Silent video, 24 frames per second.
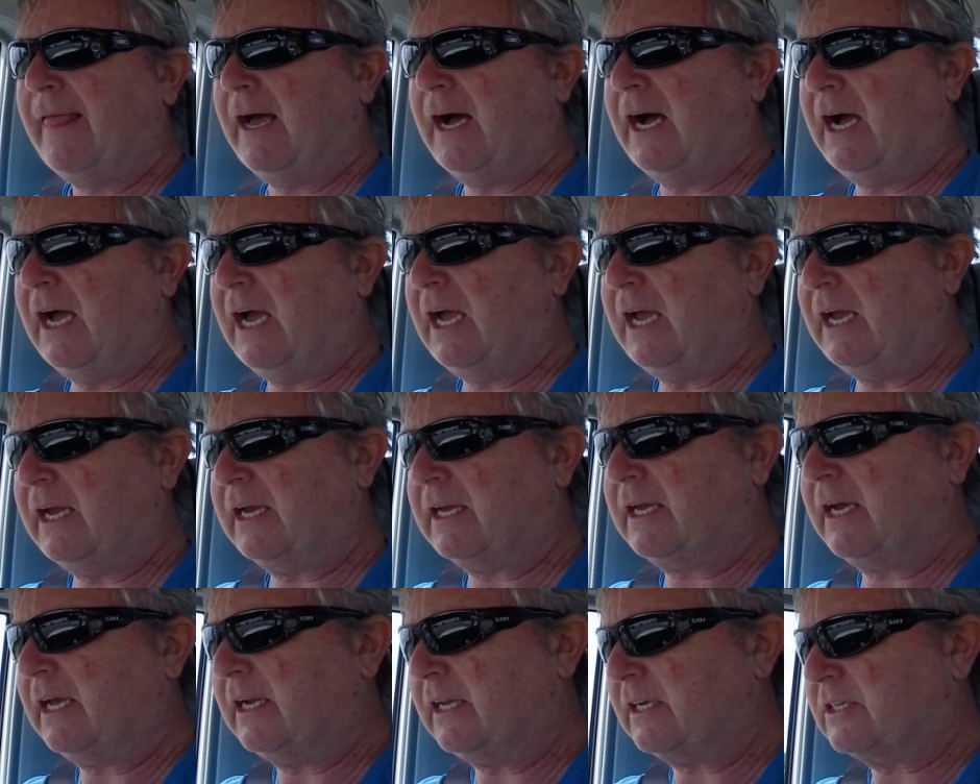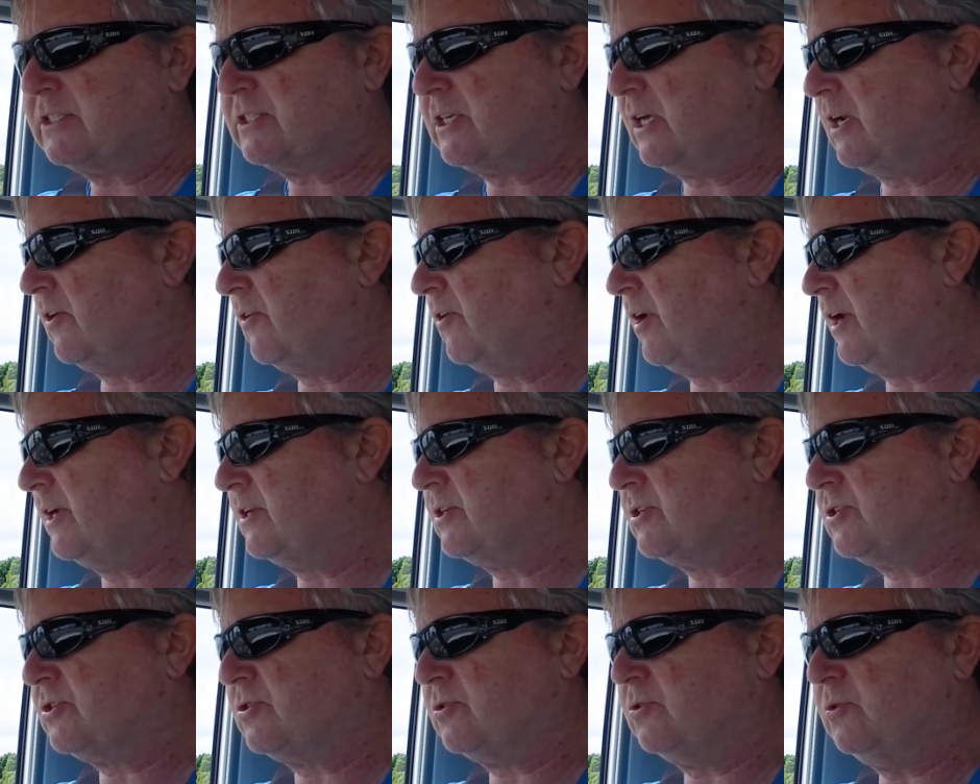I can
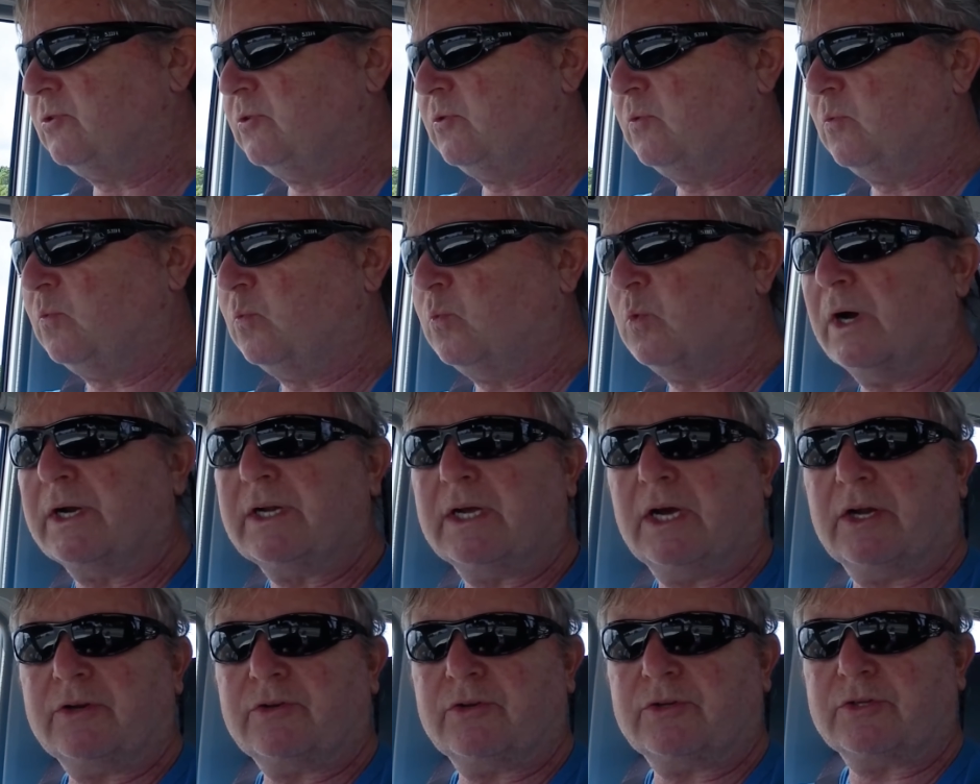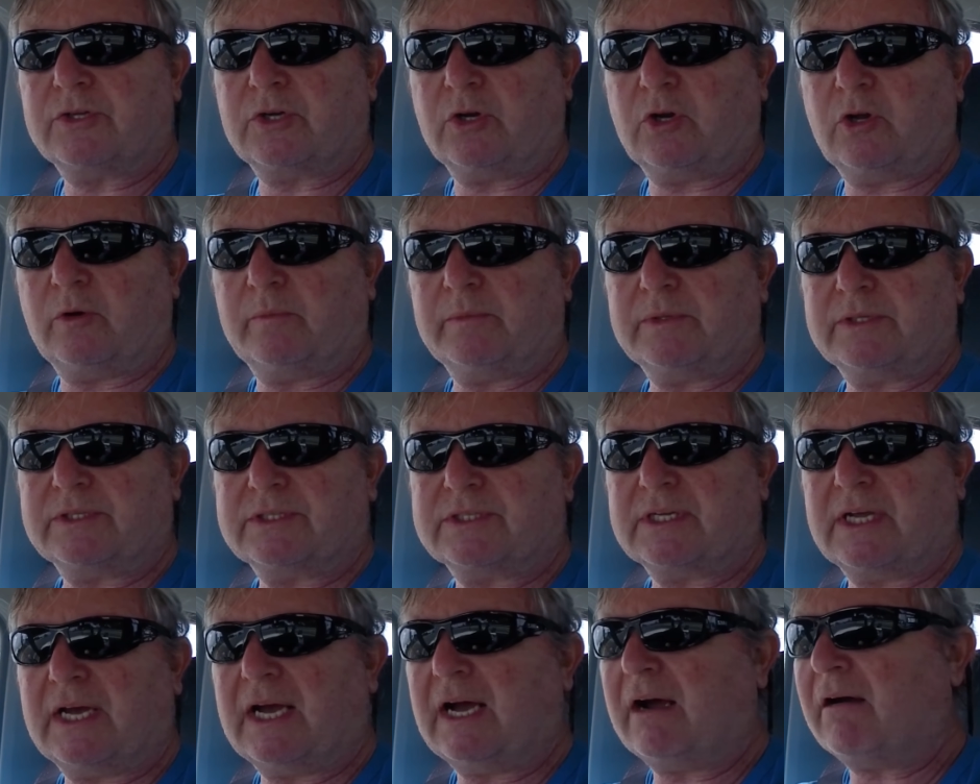accelerate to 100
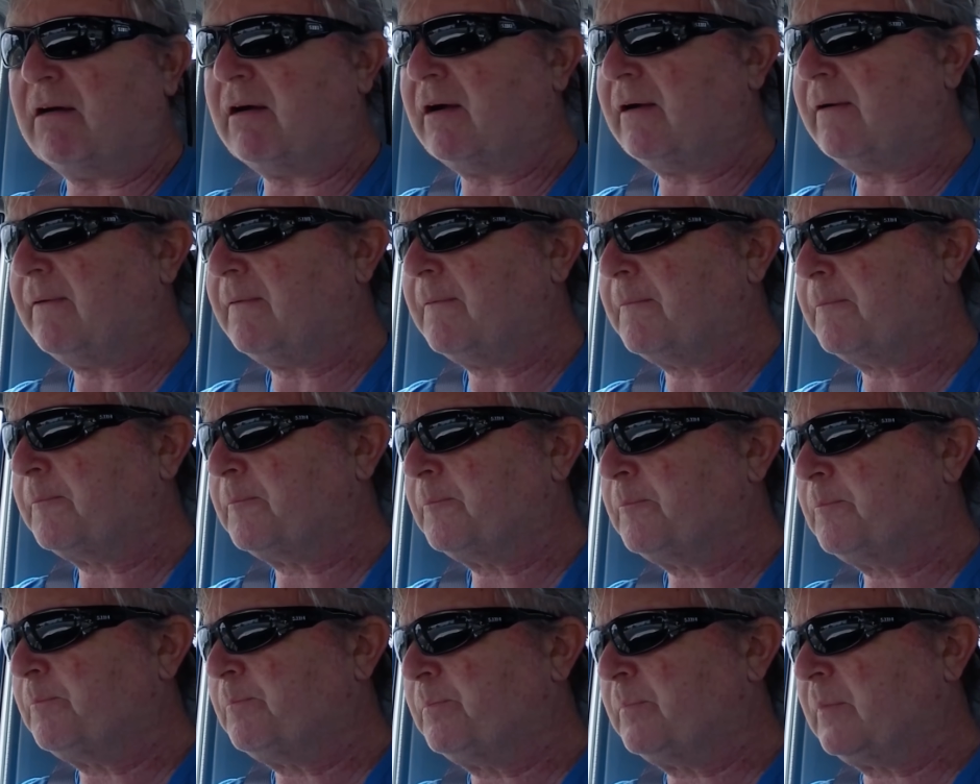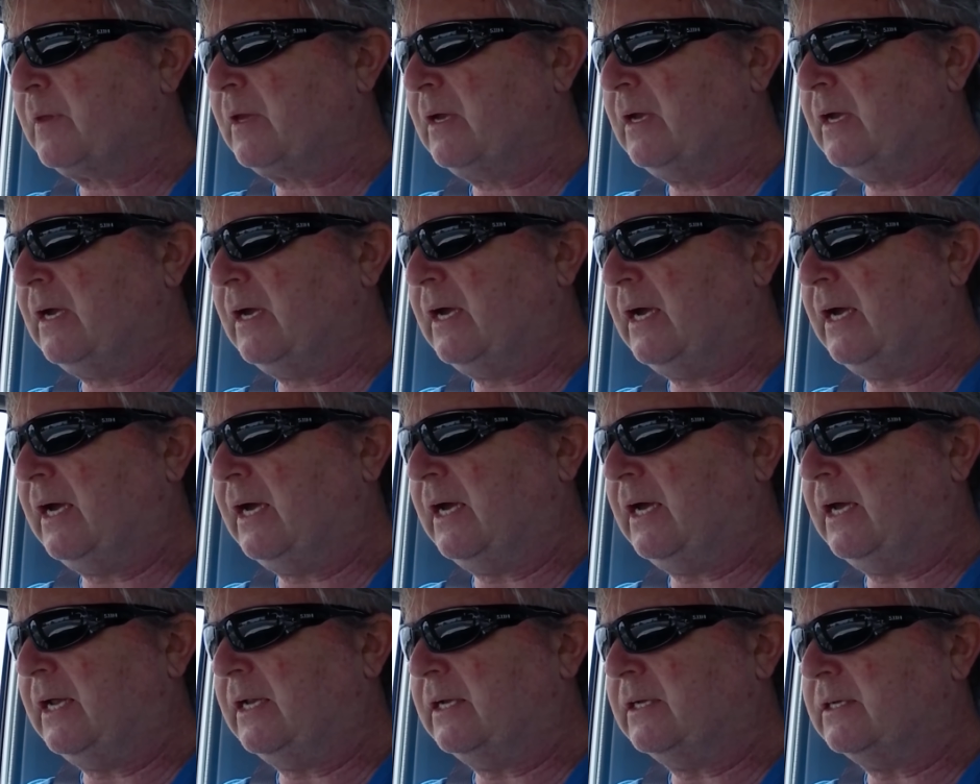kilometers an hour,
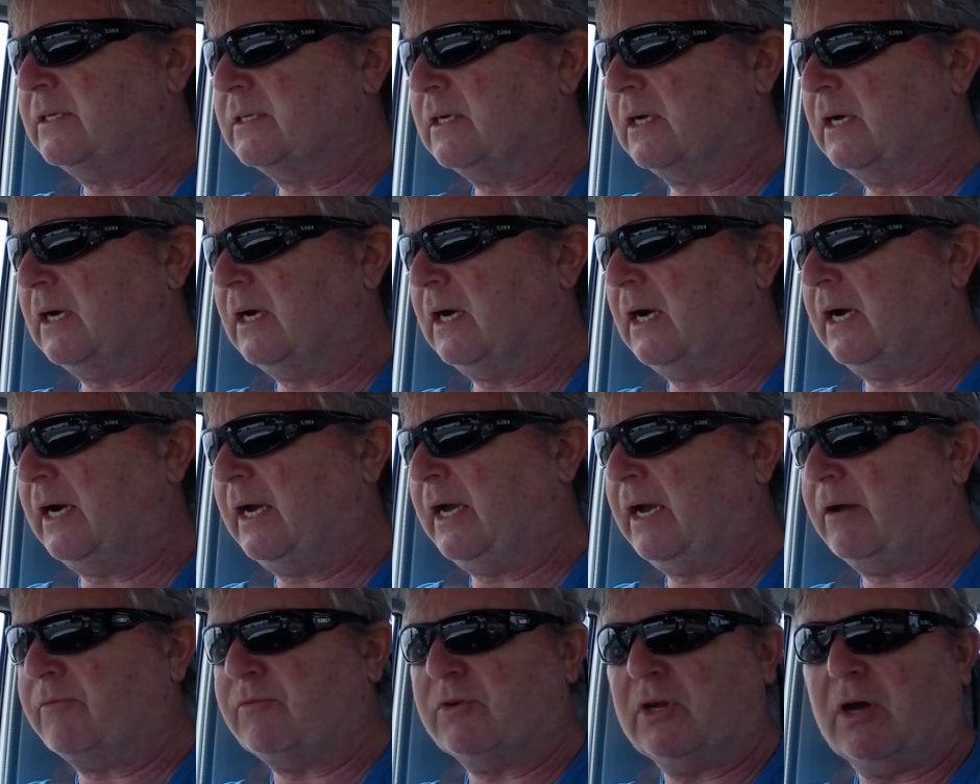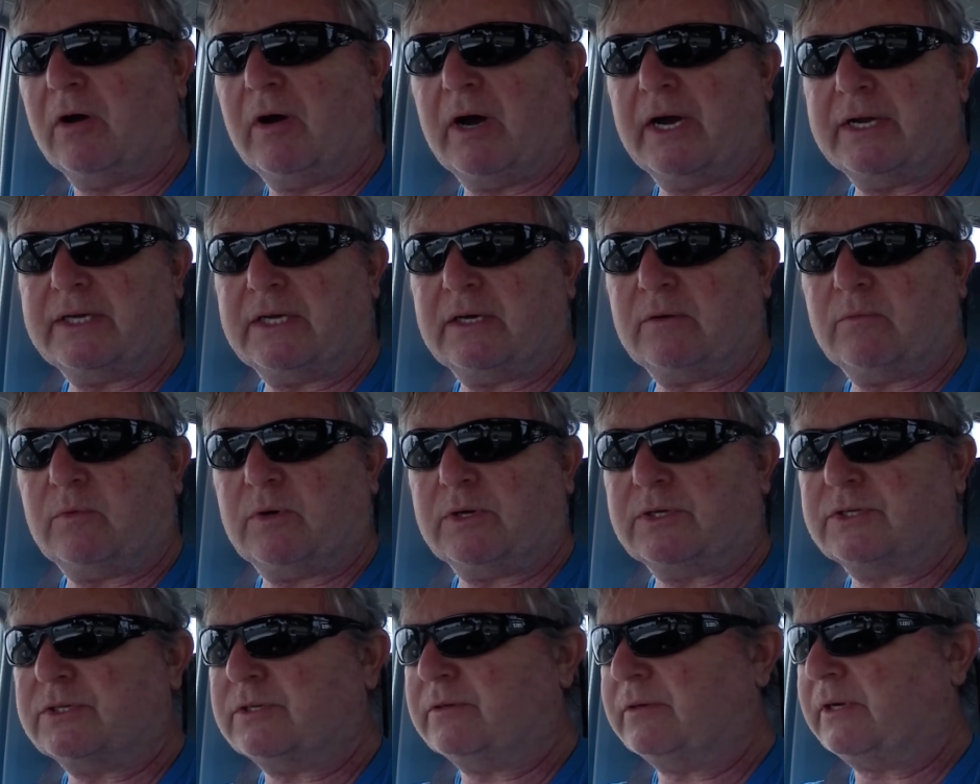and I have no idea
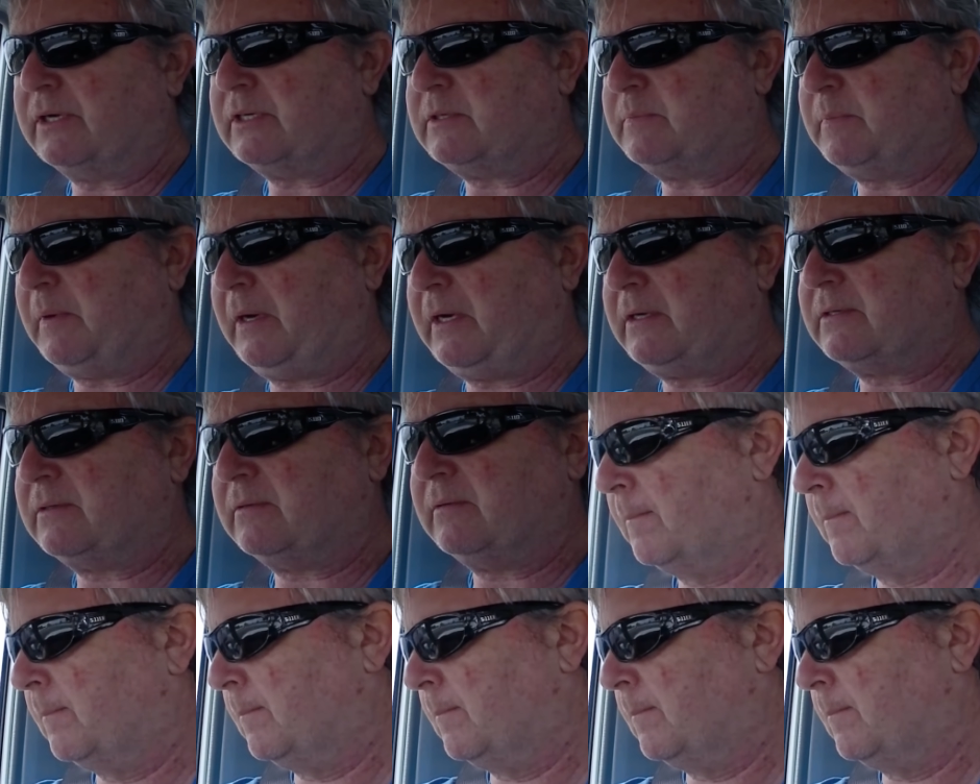what to expect.